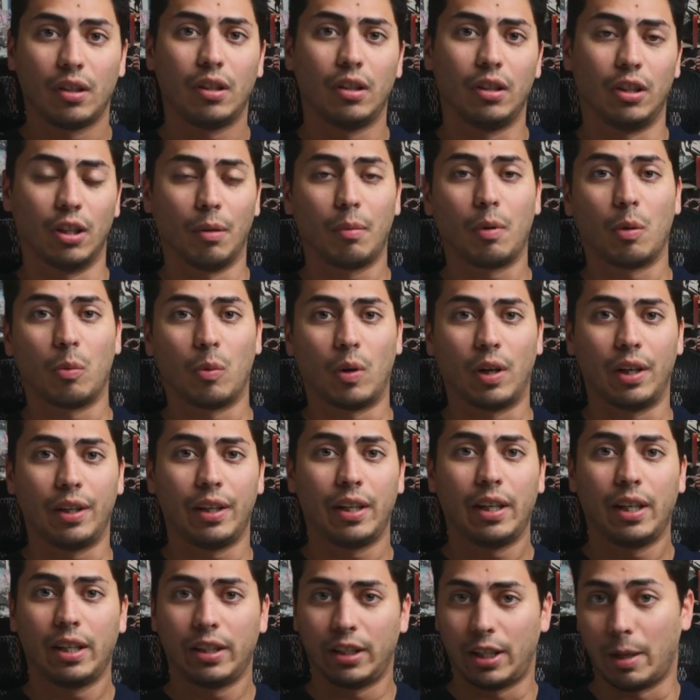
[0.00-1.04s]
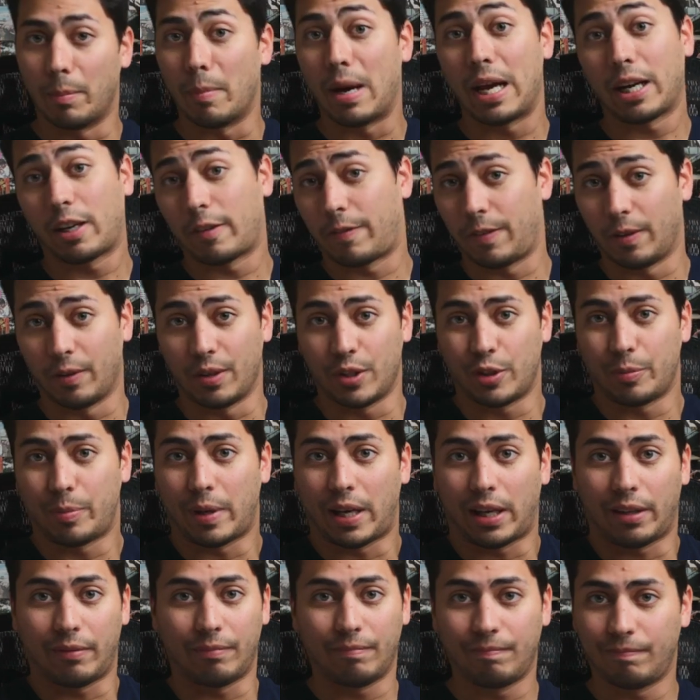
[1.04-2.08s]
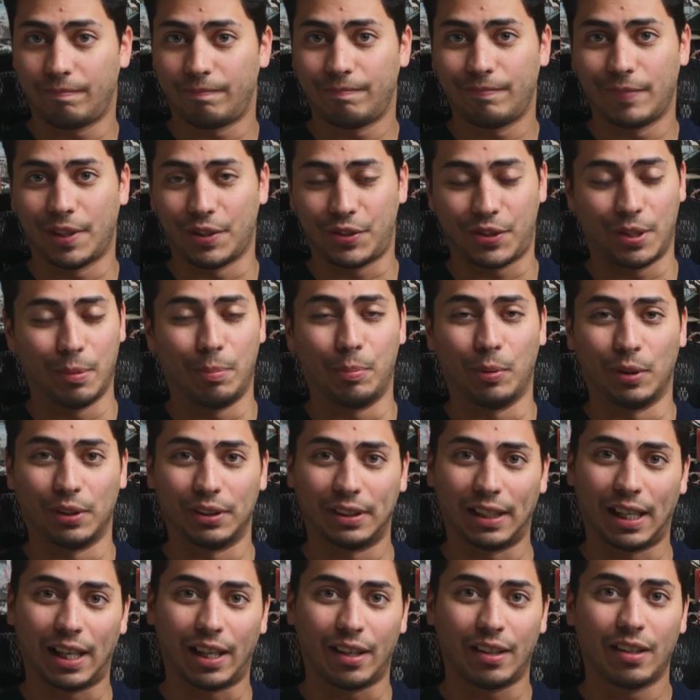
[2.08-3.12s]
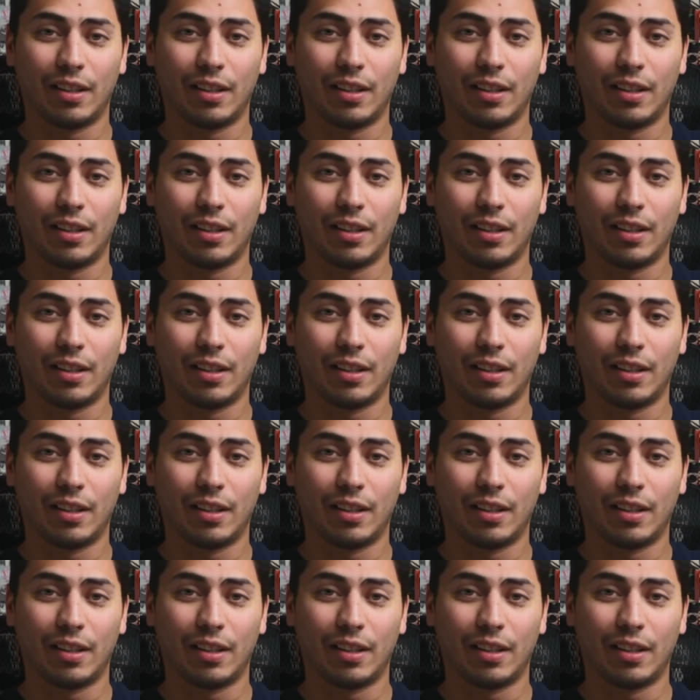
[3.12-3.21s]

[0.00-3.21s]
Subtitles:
Number one, the microphone is bad. As simple as that.